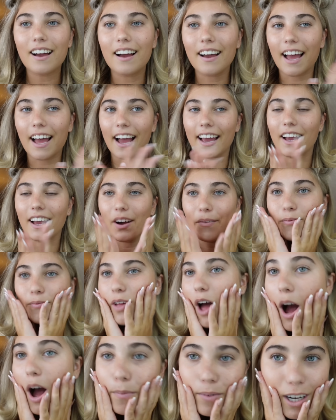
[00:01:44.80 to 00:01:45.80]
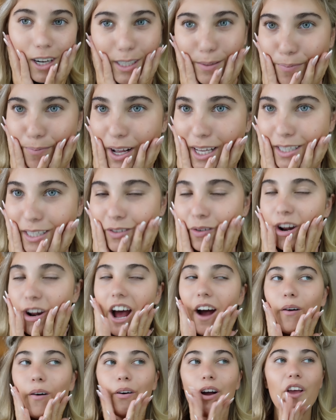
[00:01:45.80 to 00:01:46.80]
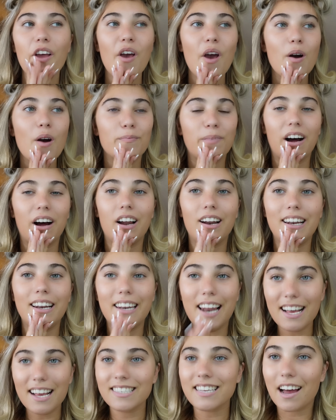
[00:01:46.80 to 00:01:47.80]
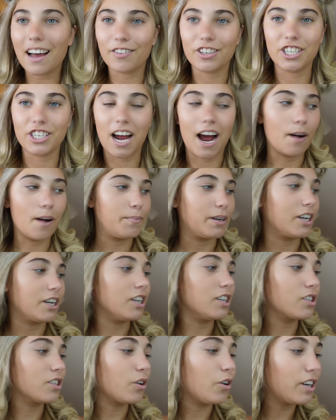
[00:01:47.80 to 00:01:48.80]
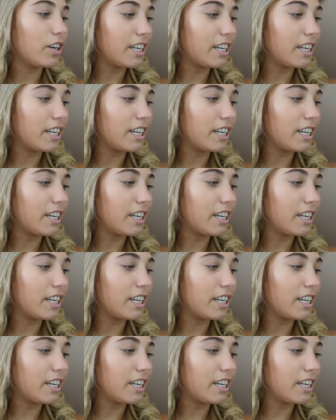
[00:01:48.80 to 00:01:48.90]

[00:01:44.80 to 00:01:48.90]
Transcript: Okay, up close and personal now, but let's have a chat because